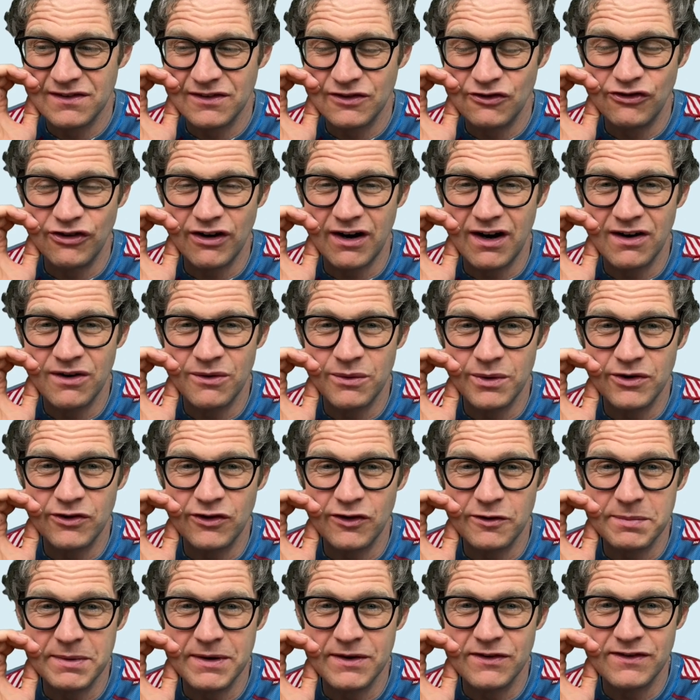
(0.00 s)
jug which has
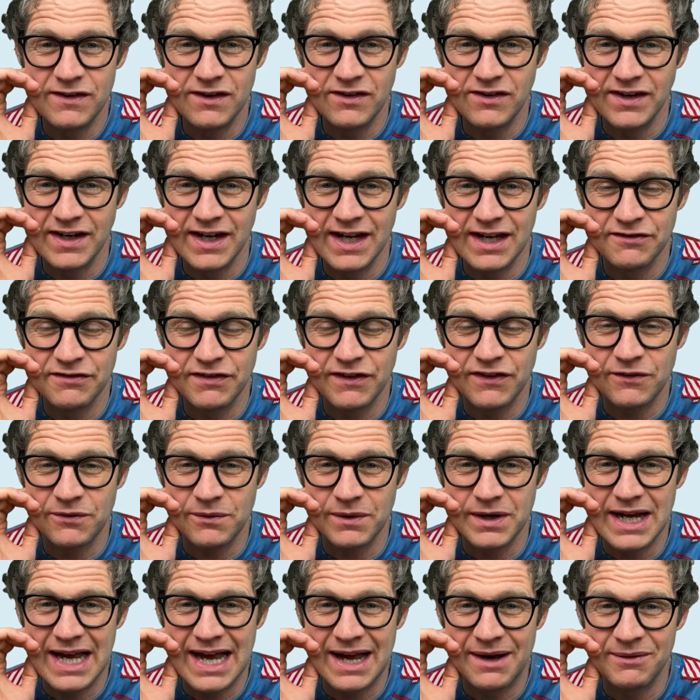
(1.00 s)
been sitting there for
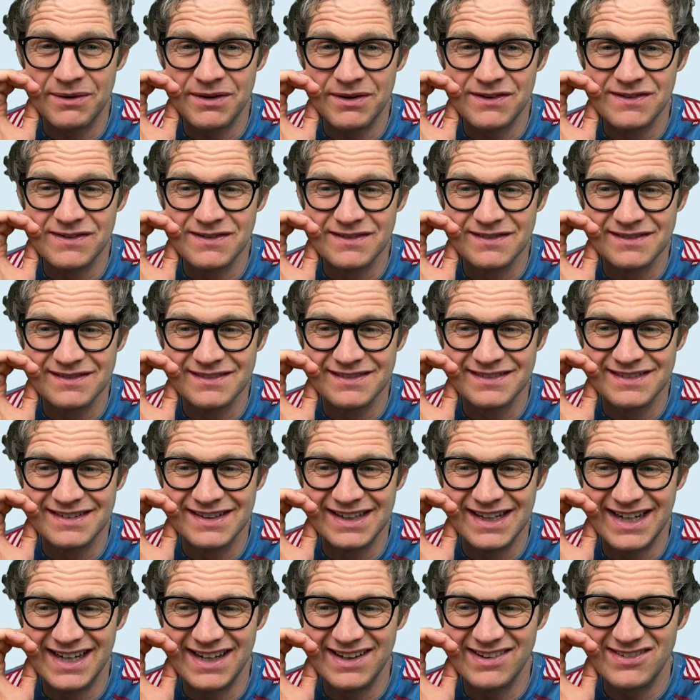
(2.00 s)
3 hours,
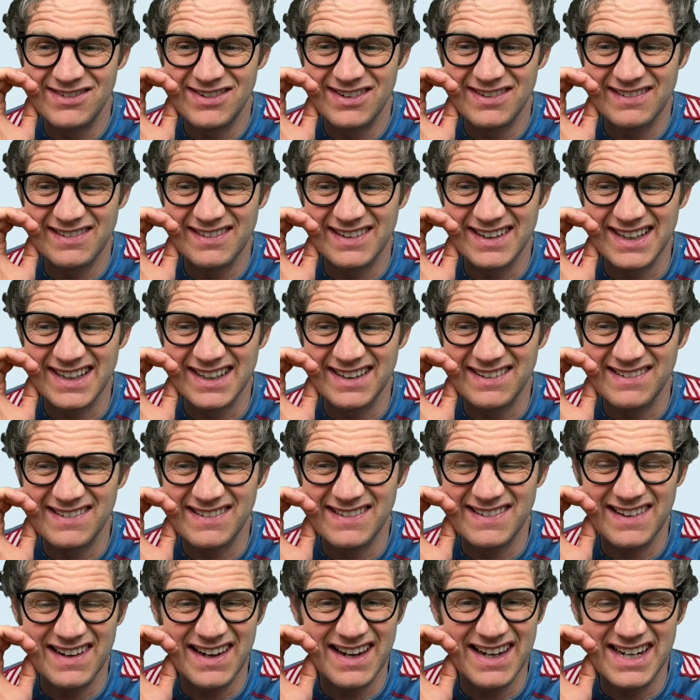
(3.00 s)
and it's just like
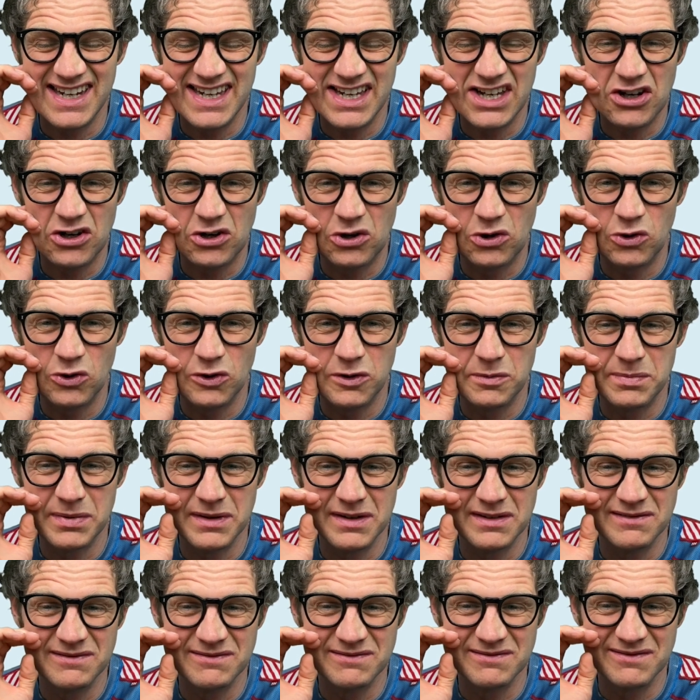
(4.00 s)
slightly cold
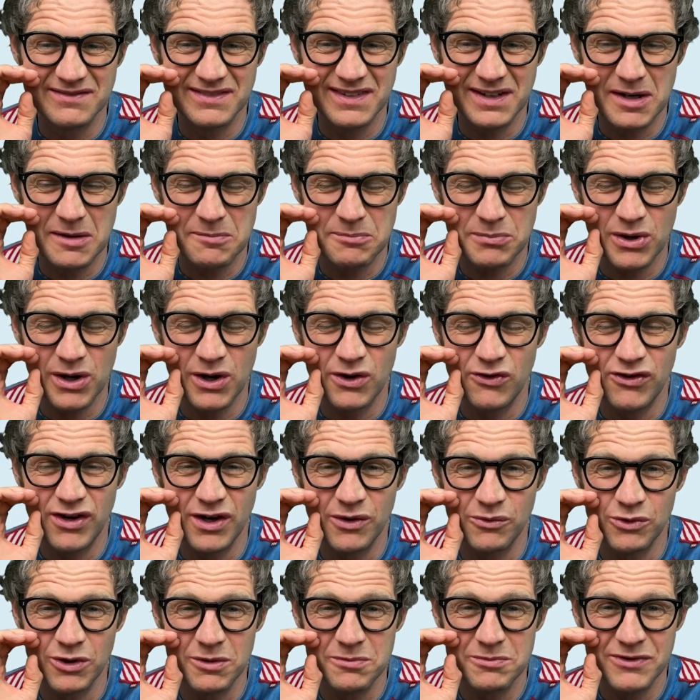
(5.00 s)
but approaching
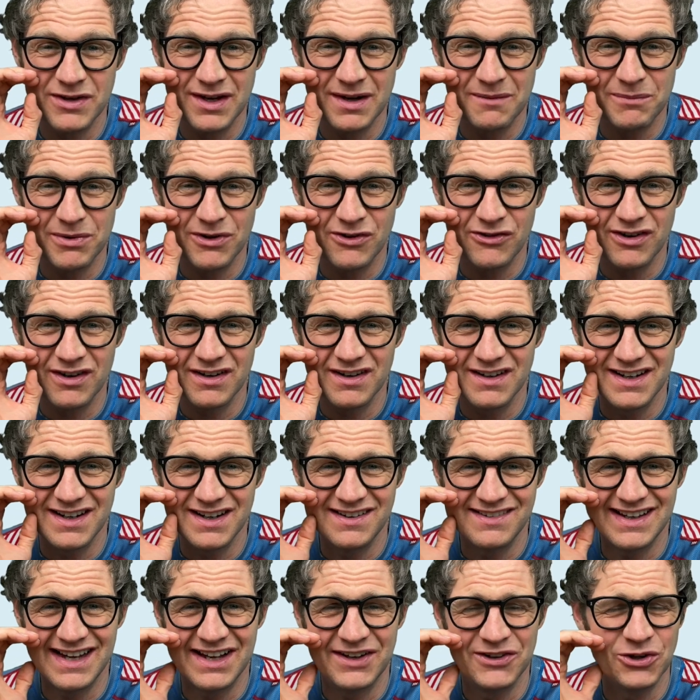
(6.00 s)
room temperature. Is
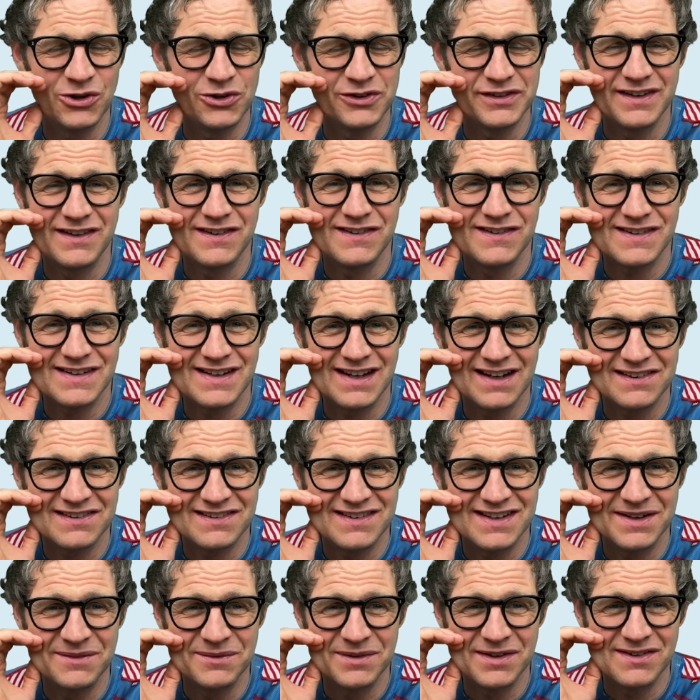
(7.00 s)
that not
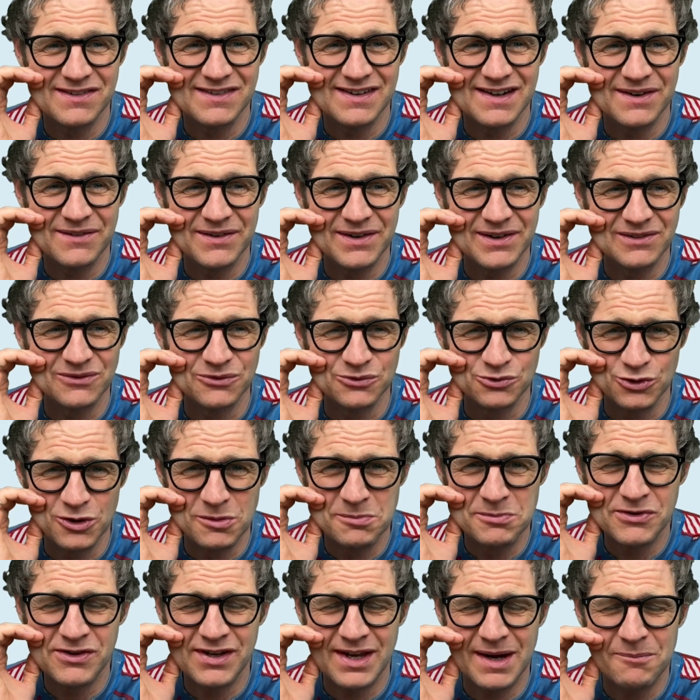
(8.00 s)
disgusting with cereal?
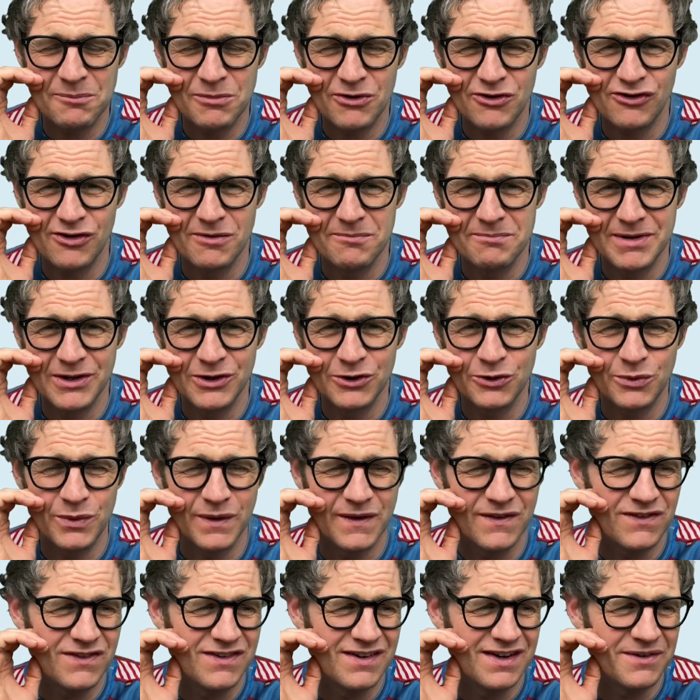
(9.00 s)
Room temperature milk
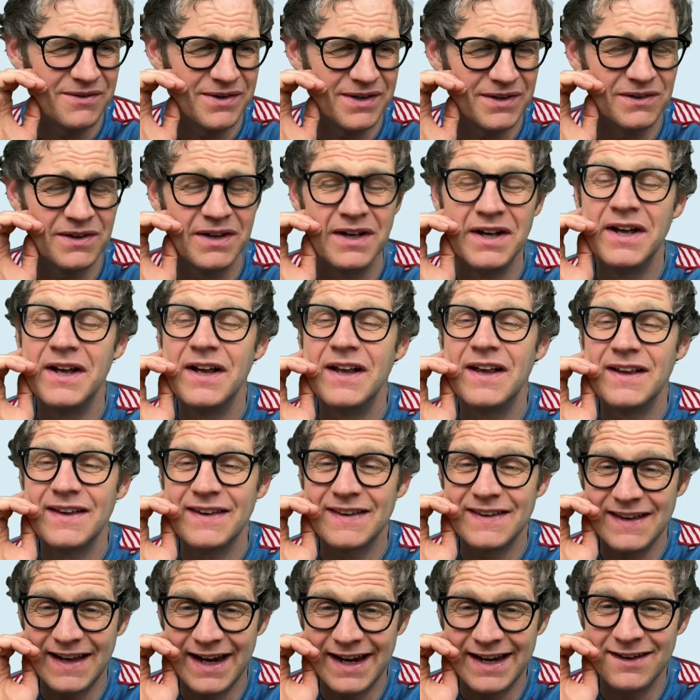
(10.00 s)
with cereal?
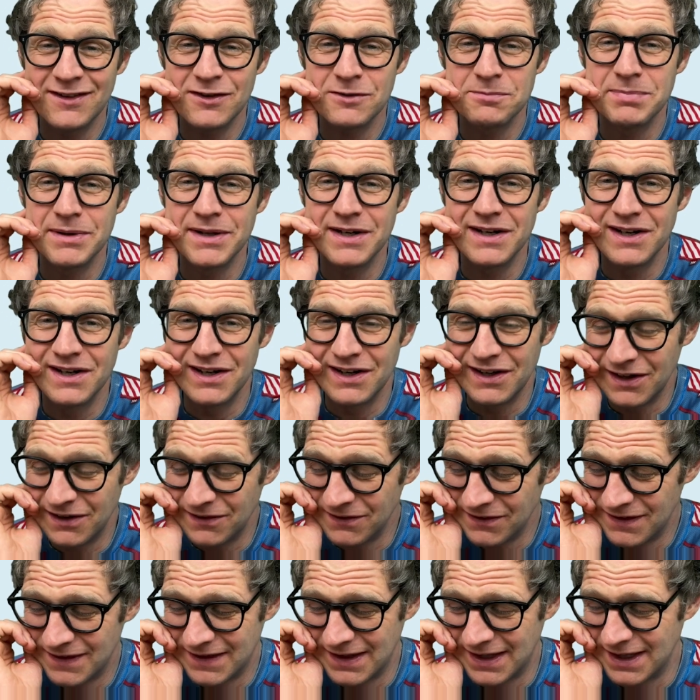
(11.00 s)
Thanks, but no
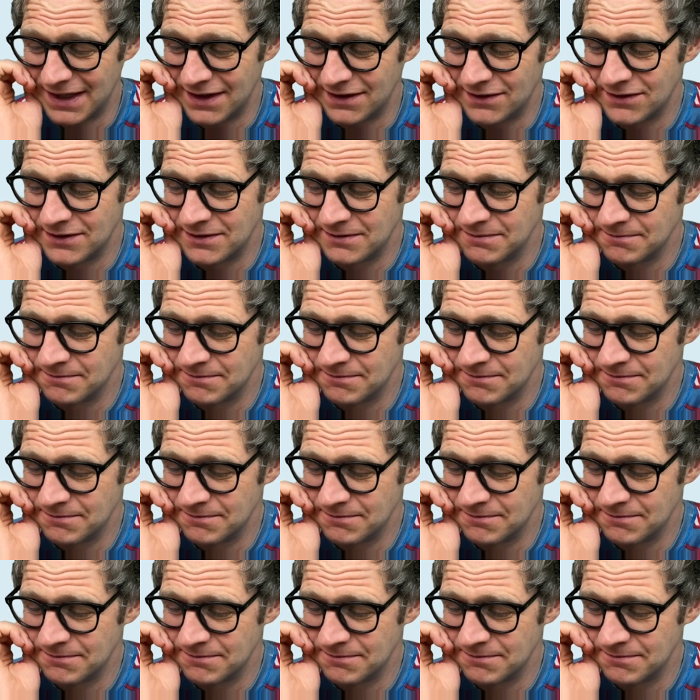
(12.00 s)
thanks.